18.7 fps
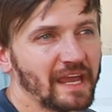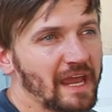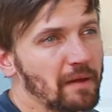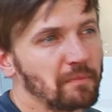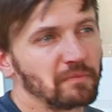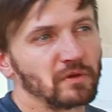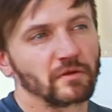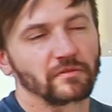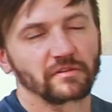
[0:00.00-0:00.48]

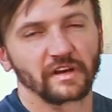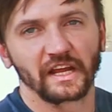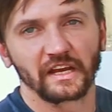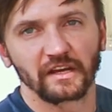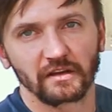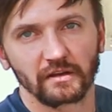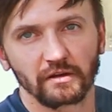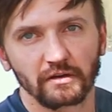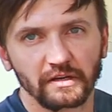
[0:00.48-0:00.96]
can't be over
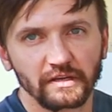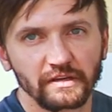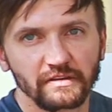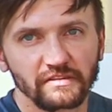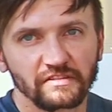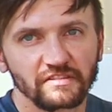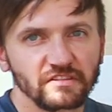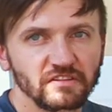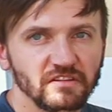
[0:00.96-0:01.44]
80
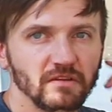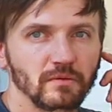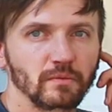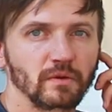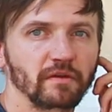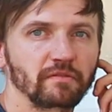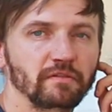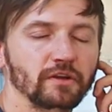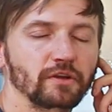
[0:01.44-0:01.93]
degrees
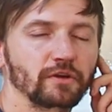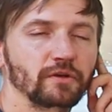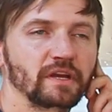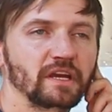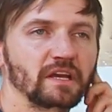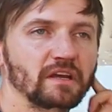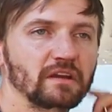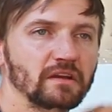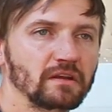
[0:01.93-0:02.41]
whenever you're
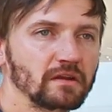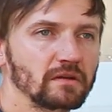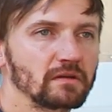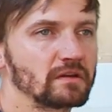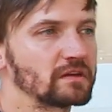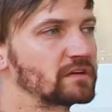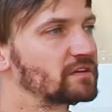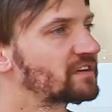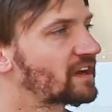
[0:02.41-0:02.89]
doing it,
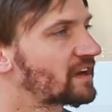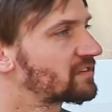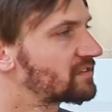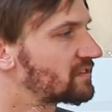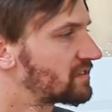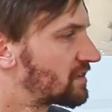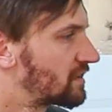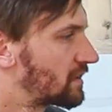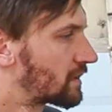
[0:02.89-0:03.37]
and in
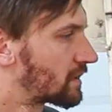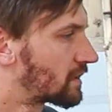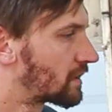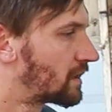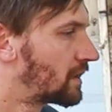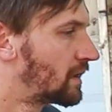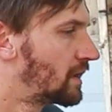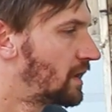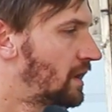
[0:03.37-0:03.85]
Texas
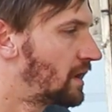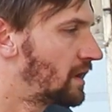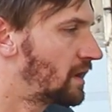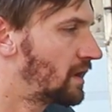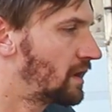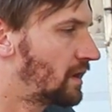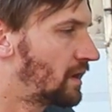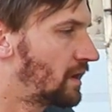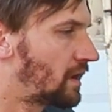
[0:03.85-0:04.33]
here,
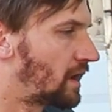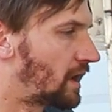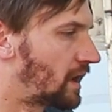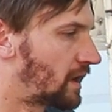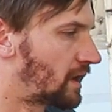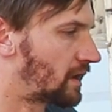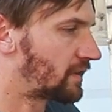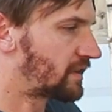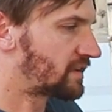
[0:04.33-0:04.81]

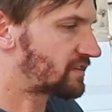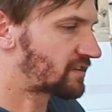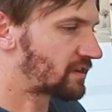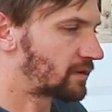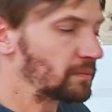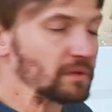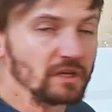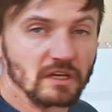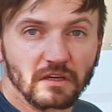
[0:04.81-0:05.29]
that's
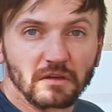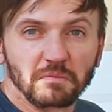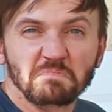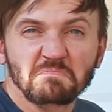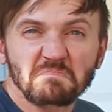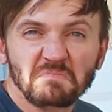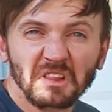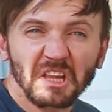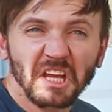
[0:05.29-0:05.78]
going to be
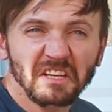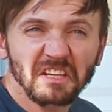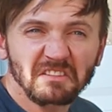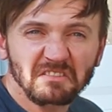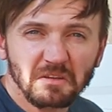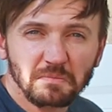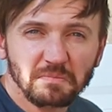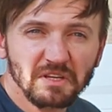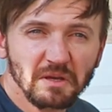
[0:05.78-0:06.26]
late
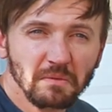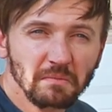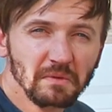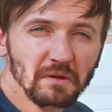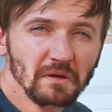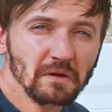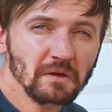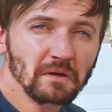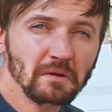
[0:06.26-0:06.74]

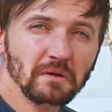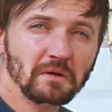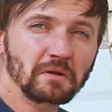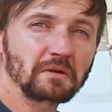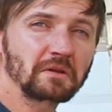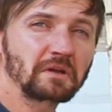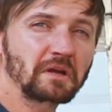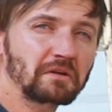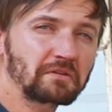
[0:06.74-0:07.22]
September,
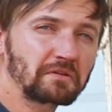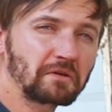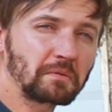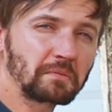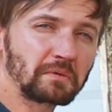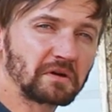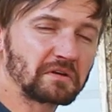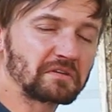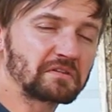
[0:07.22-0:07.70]
early
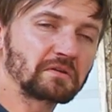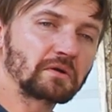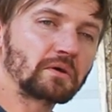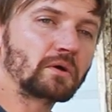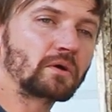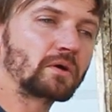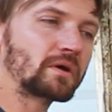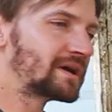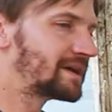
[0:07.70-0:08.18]
October,
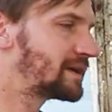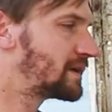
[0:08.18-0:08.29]
so